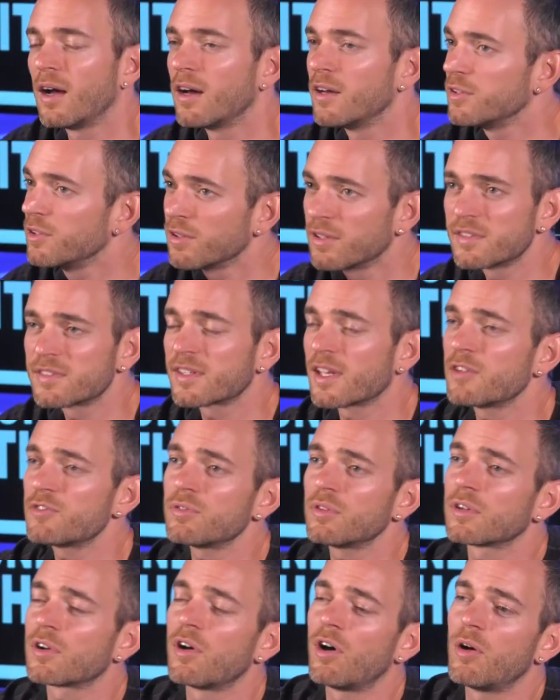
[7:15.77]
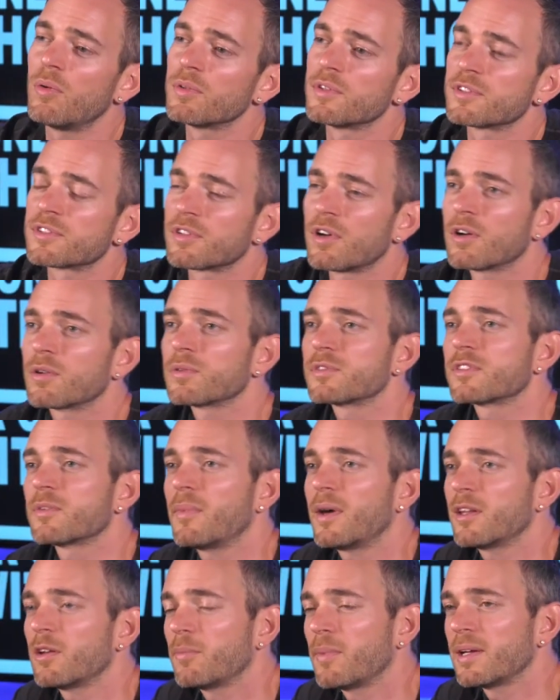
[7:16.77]
You can schedule a call with us, talk with
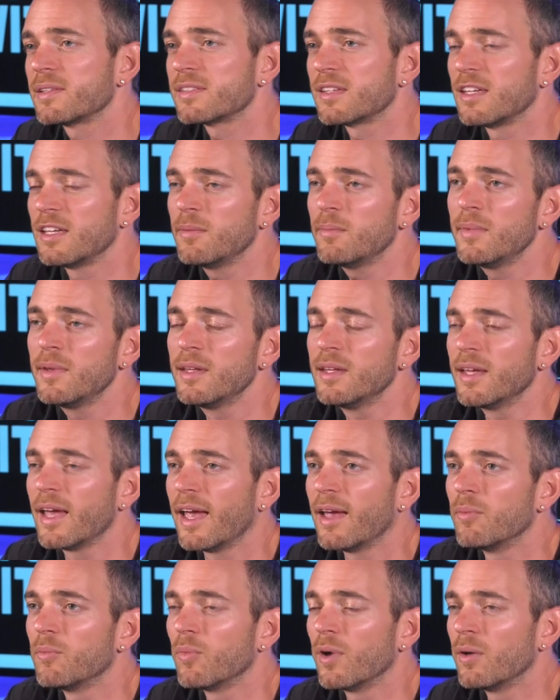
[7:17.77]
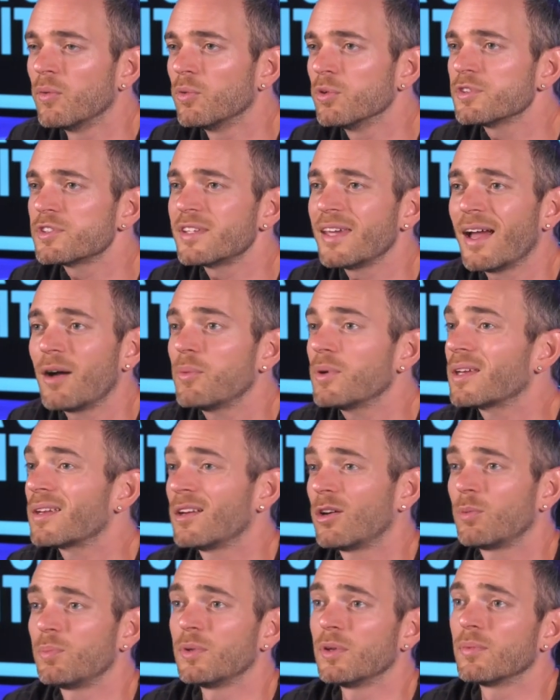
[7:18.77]
somebody on my team, and we'll see how we can
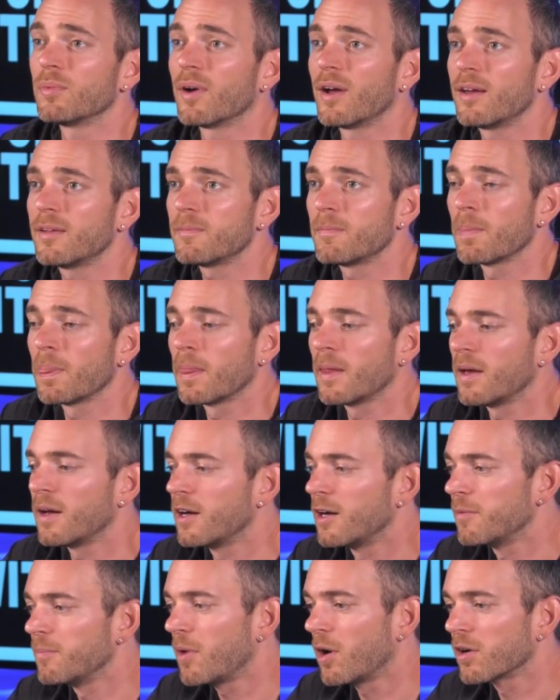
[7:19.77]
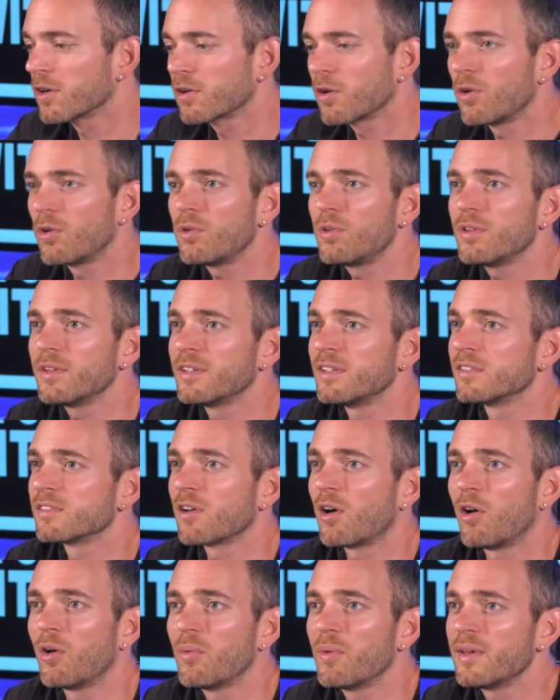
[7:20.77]
help you, right? Our goal is
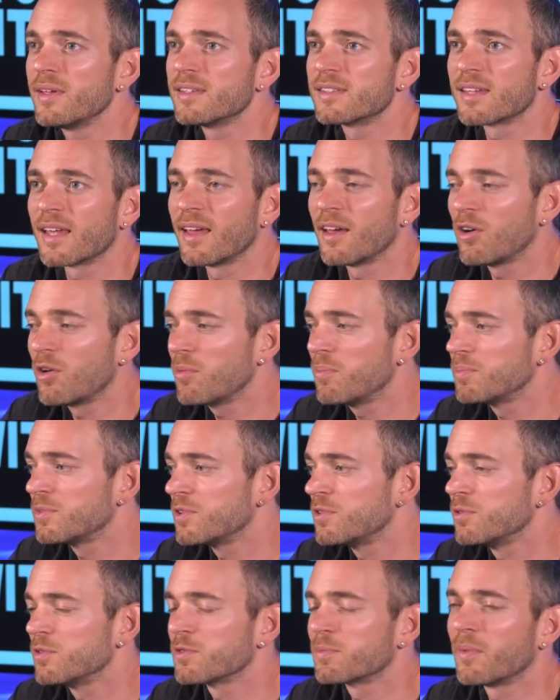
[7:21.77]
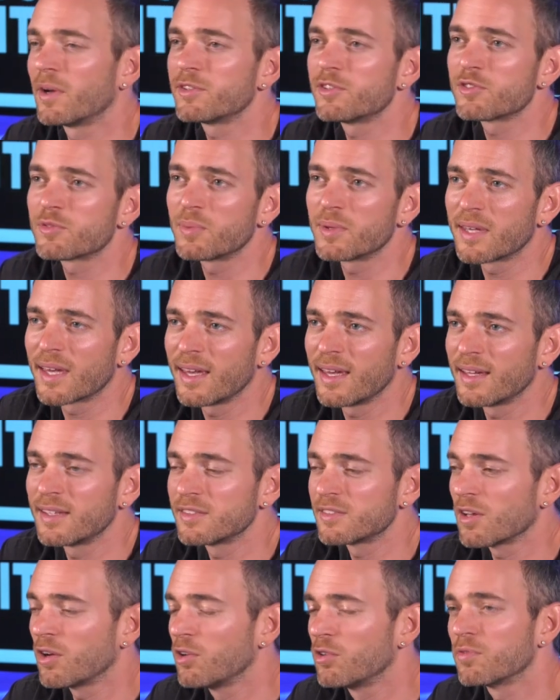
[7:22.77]
always to help, to do as much as we can
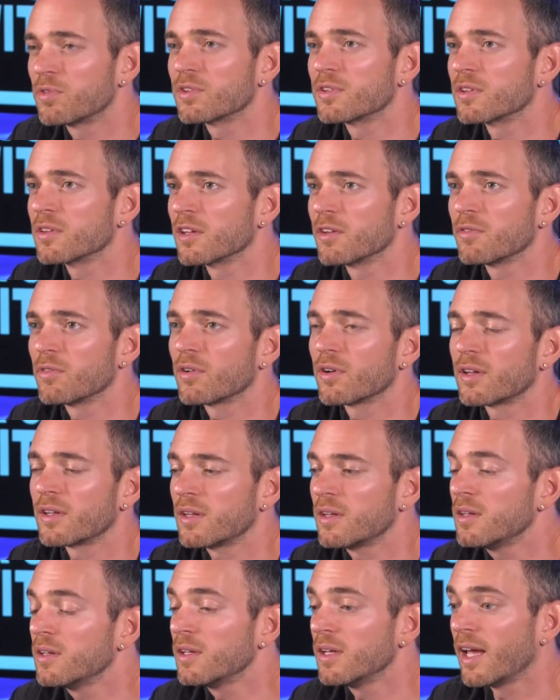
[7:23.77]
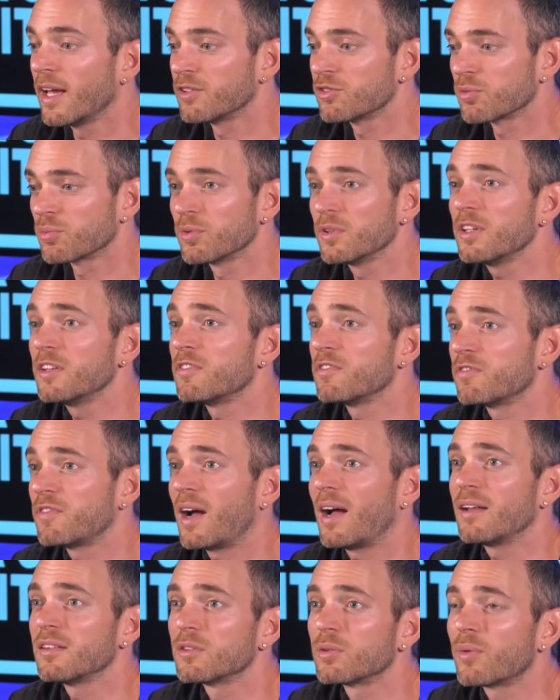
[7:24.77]
to over-deliver and to really
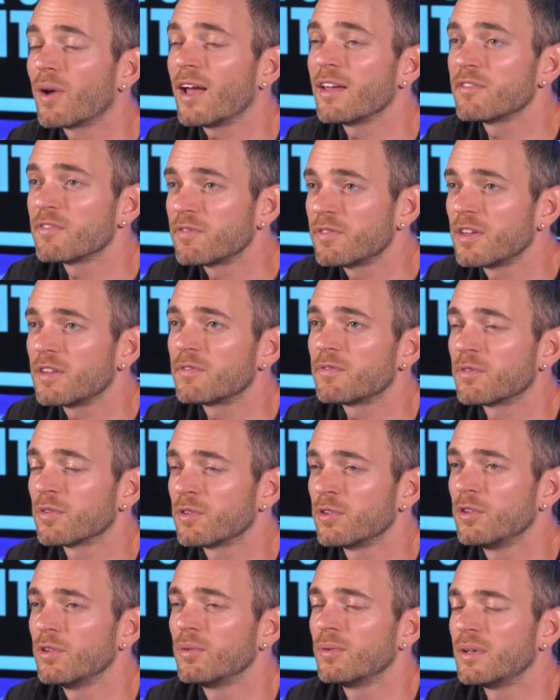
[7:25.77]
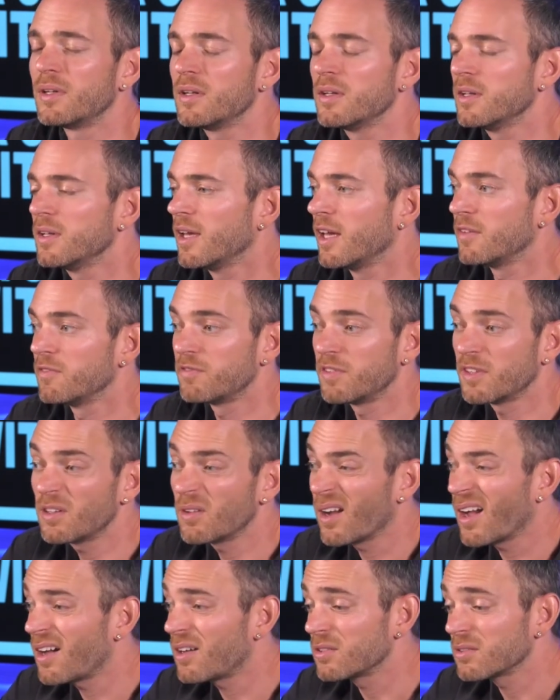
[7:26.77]
find the right fit for you and
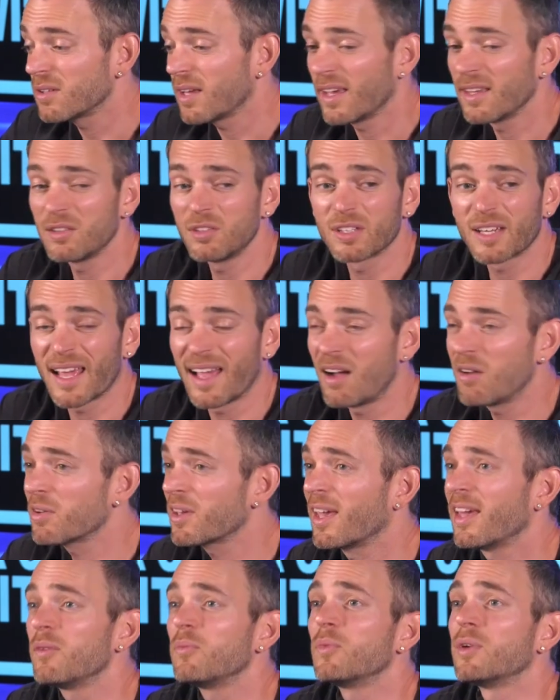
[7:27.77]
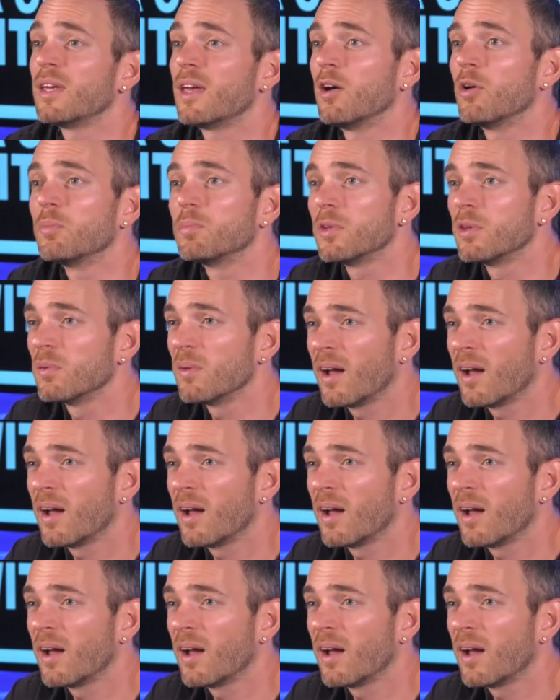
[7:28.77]
figure out, hey, look, how can we help you?